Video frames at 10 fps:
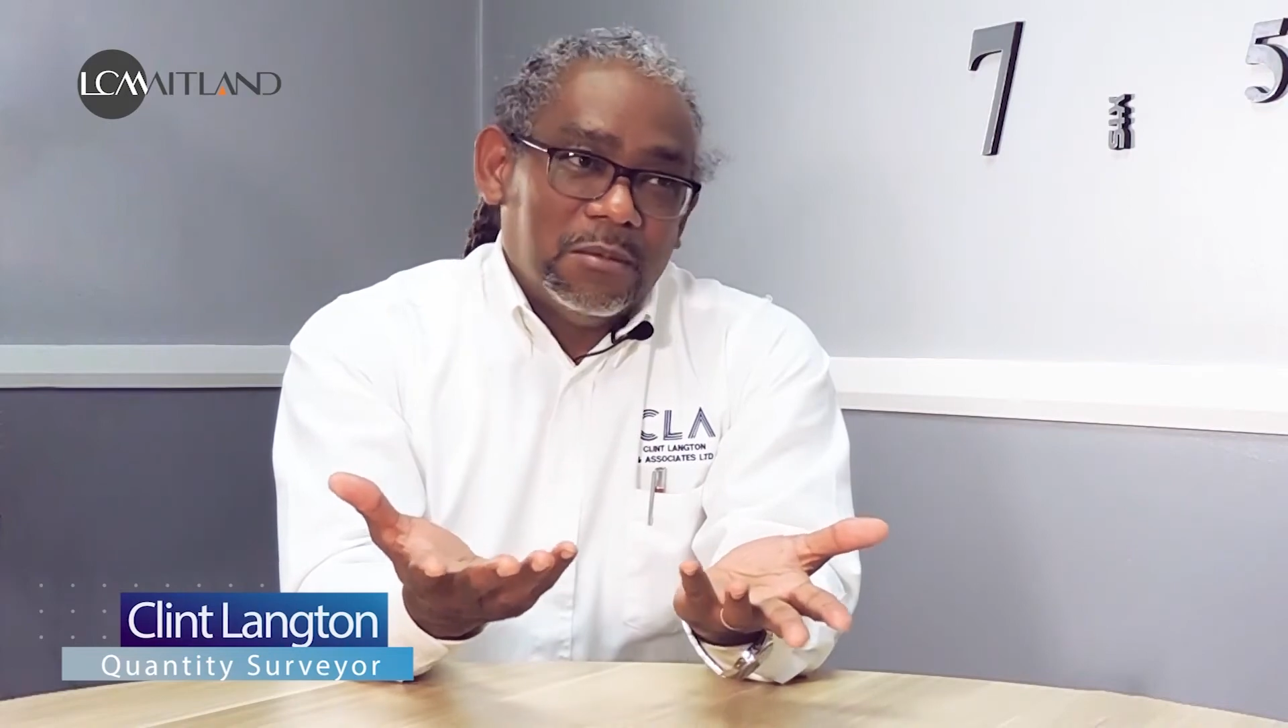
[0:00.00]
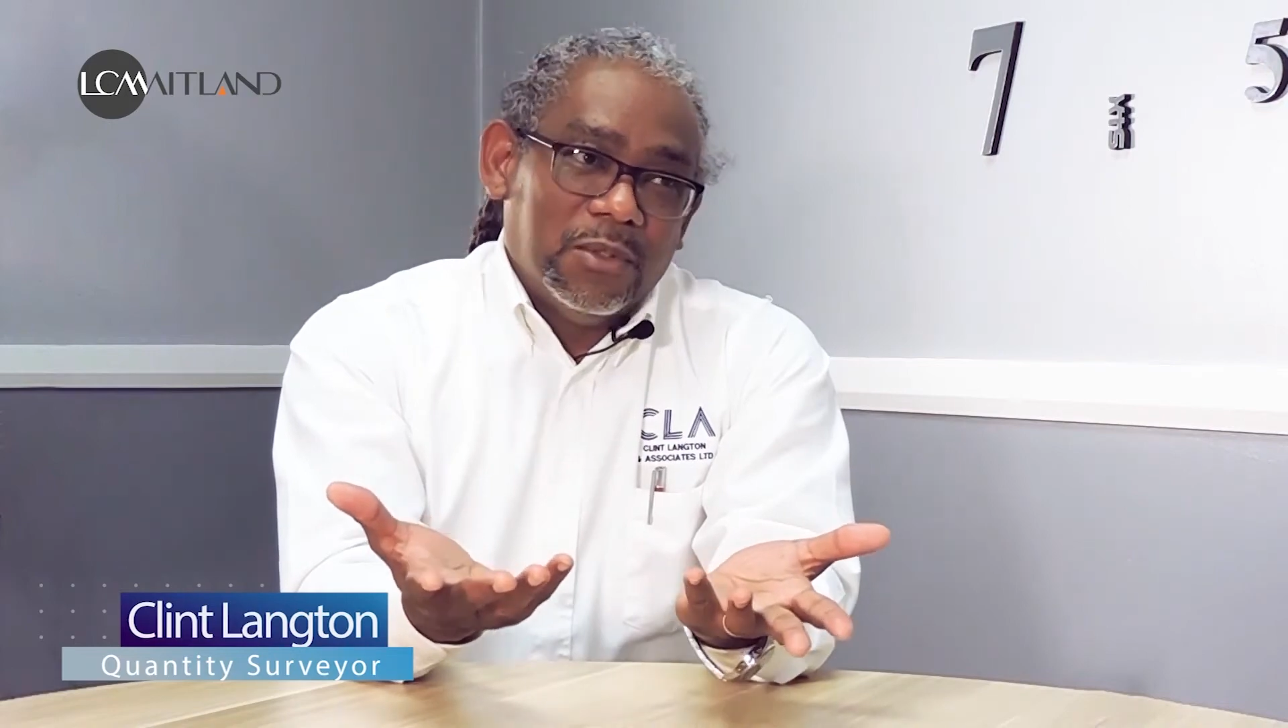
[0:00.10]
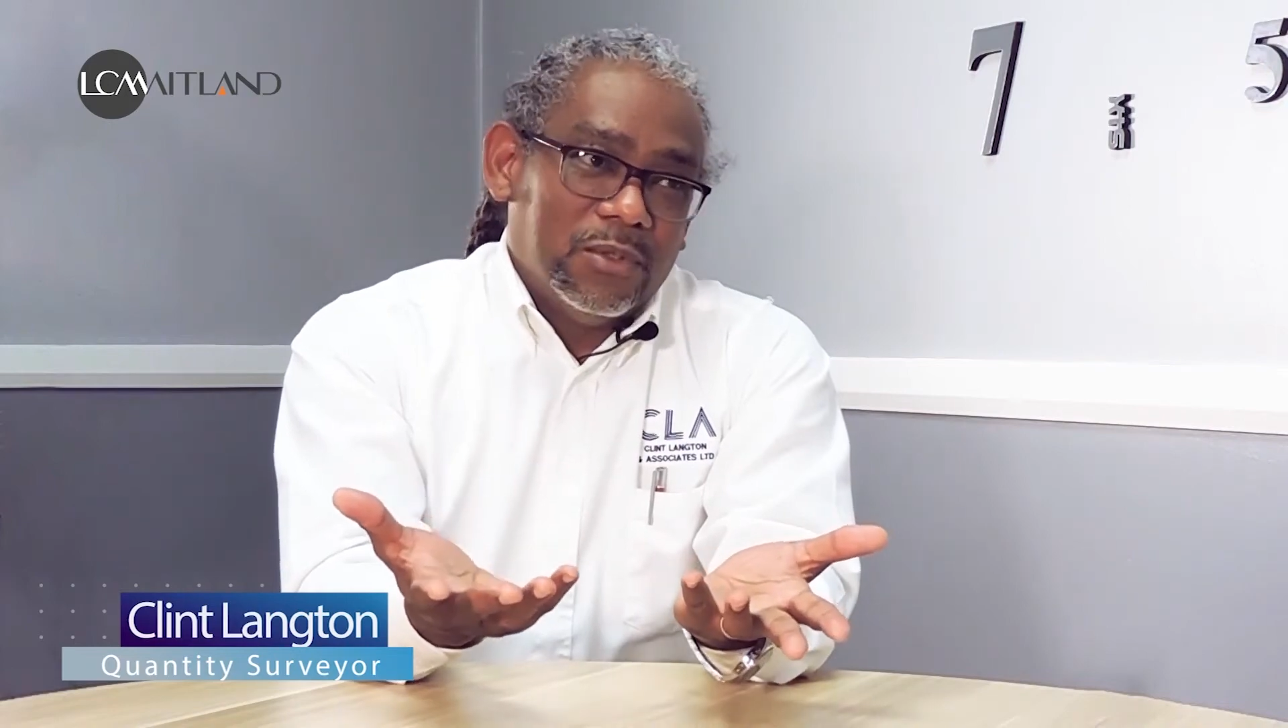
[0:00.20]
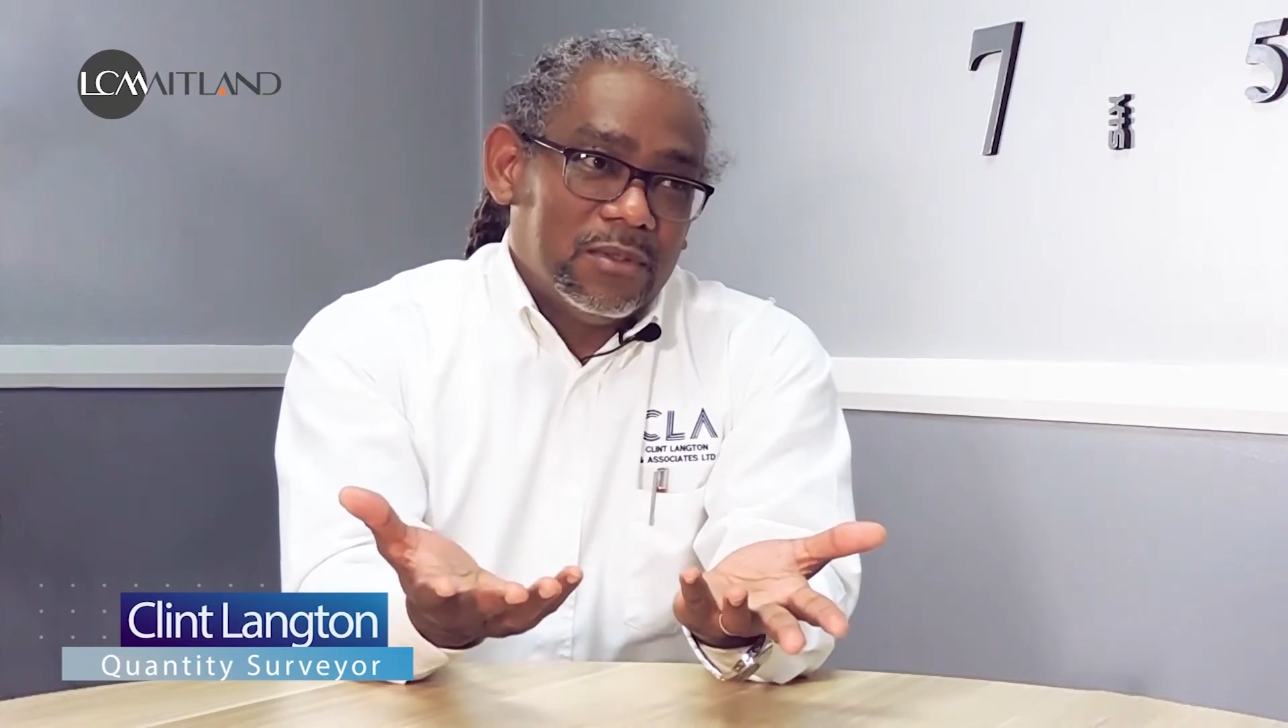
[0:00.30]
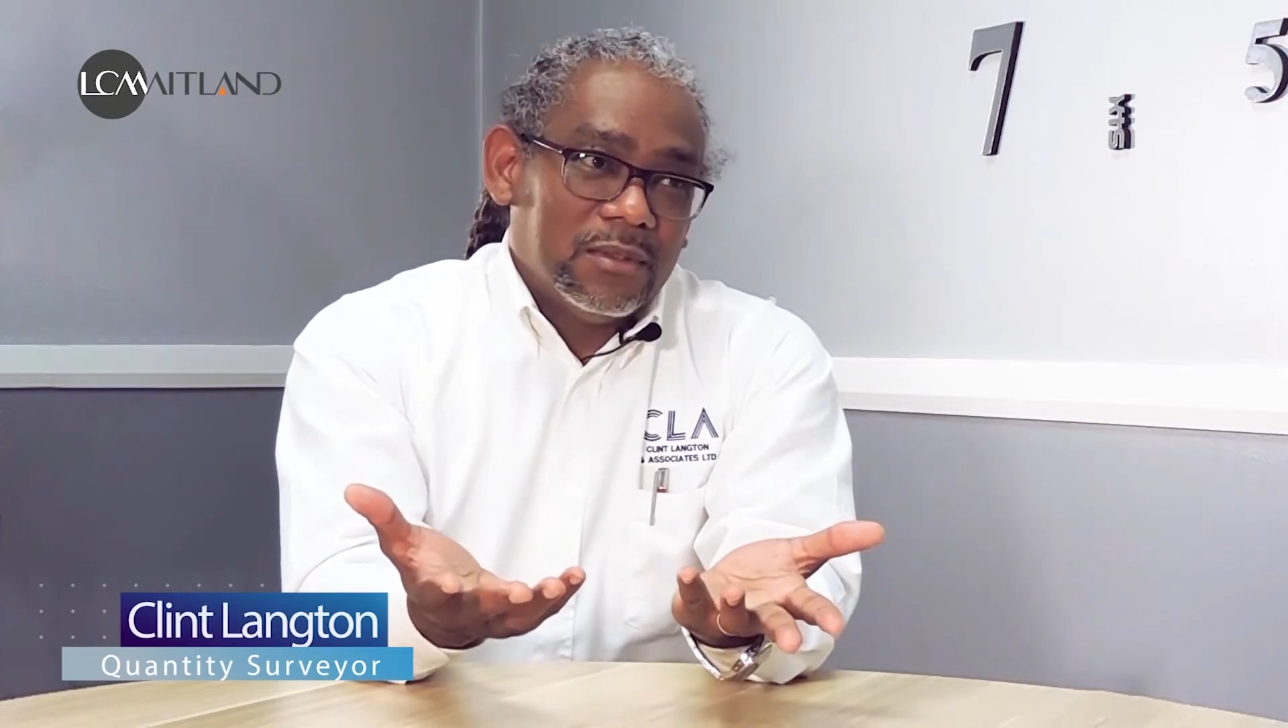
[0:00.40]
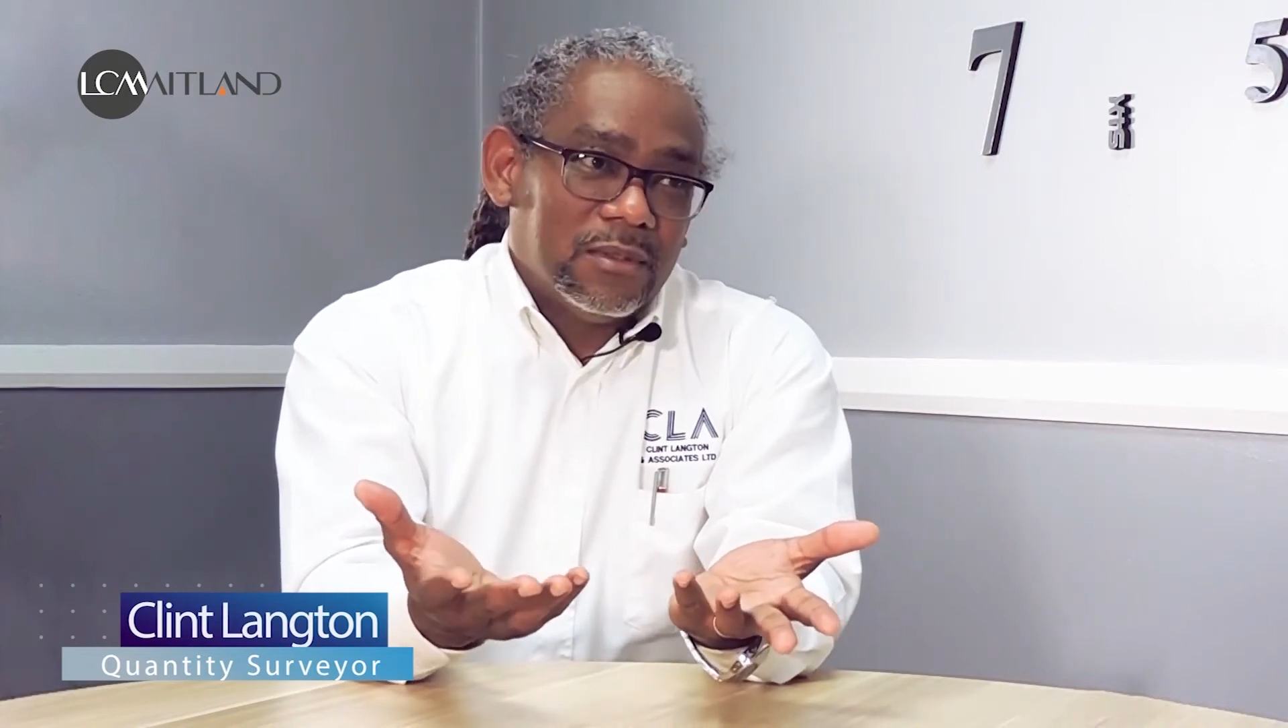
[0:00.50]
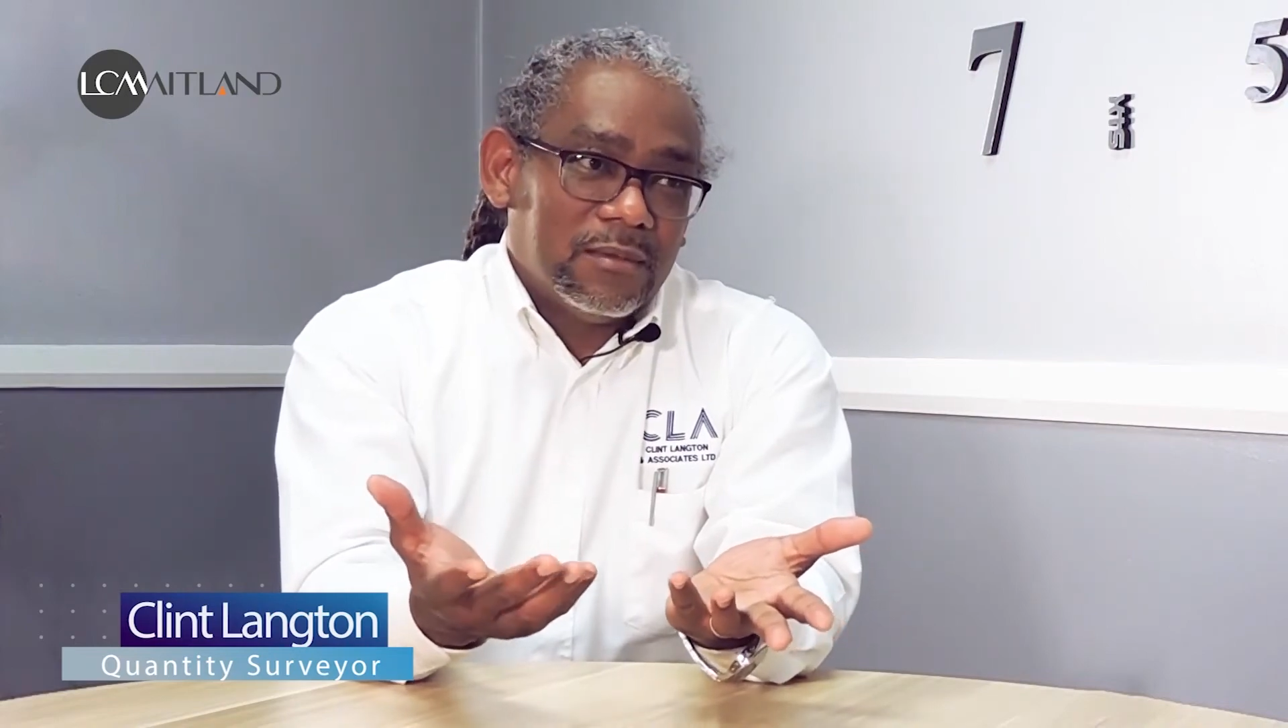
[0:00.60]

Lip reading: no.